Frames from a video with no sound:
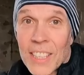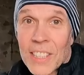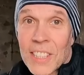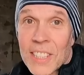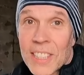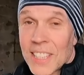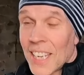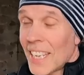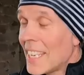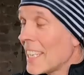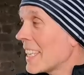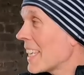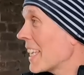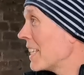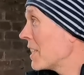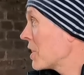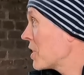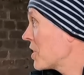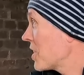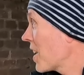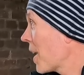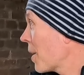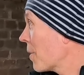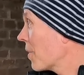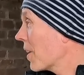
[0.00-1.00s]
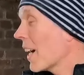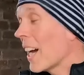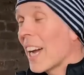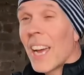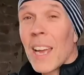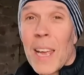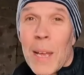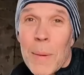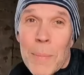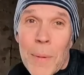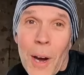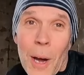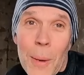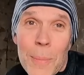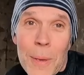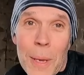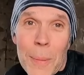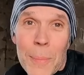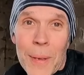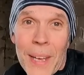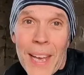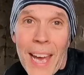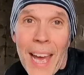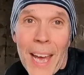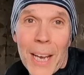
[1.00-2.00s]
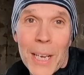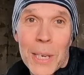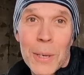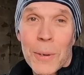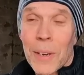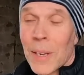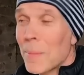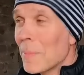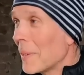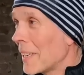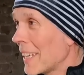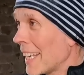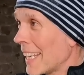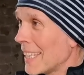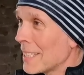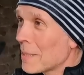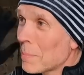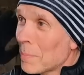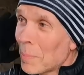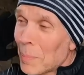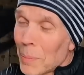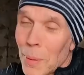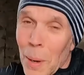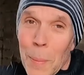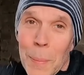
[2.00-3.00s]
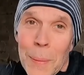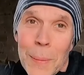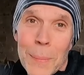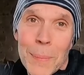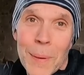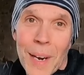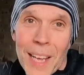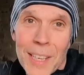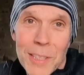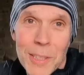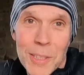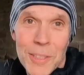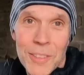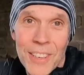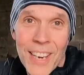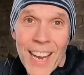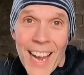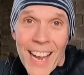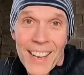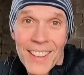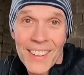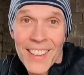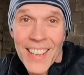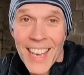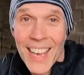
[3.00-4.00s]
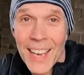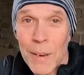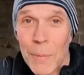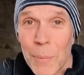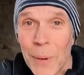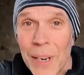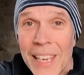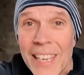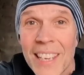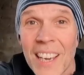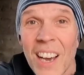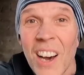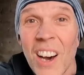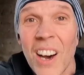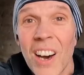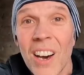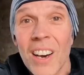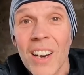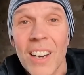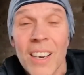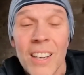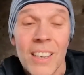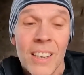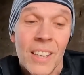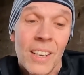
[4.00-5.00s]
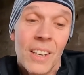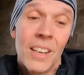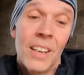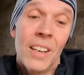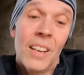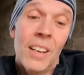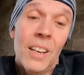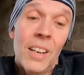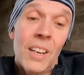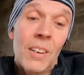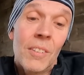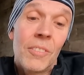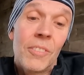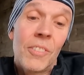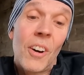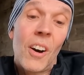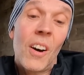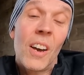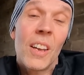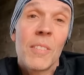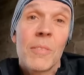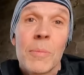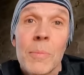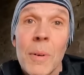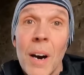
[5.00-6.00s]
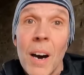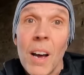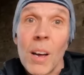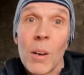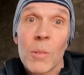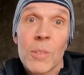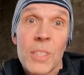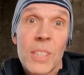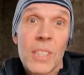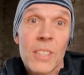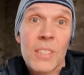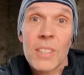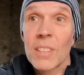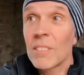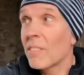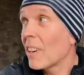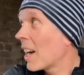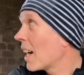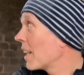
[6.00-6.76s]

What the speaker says: Seeking shelter. It might be a bit echoey, but it is proper blustery out there. We are 5 miles into the